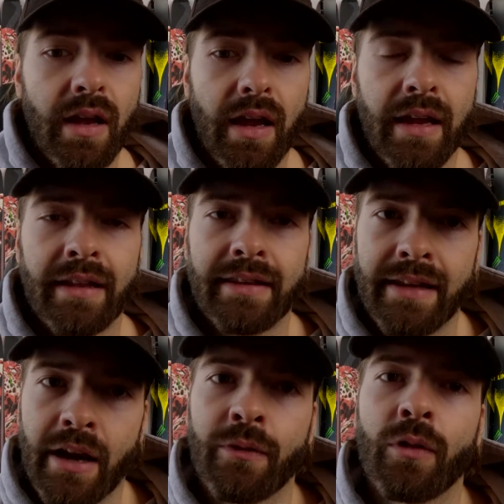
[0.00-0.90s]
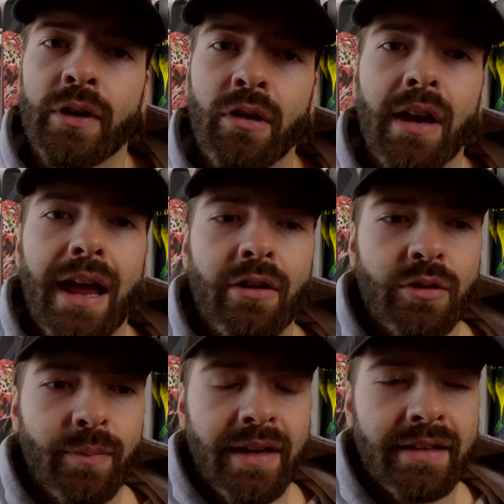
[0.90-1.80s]
and therefore you're allowed
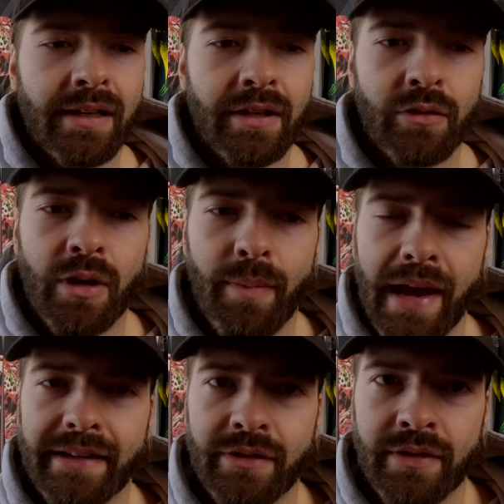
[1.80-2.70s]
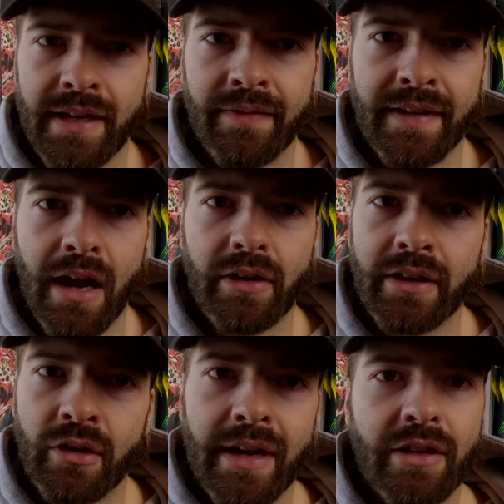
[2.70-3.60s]
to basically do the backside two seventy out
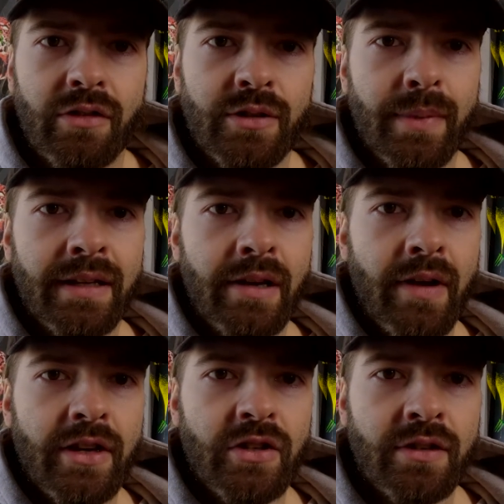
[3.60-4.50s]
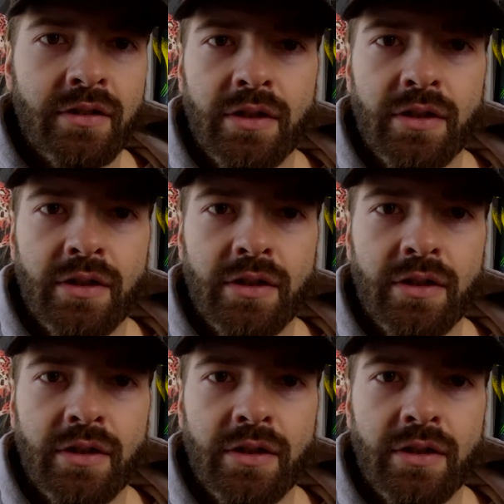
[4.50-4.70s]
in your natural spinning direction.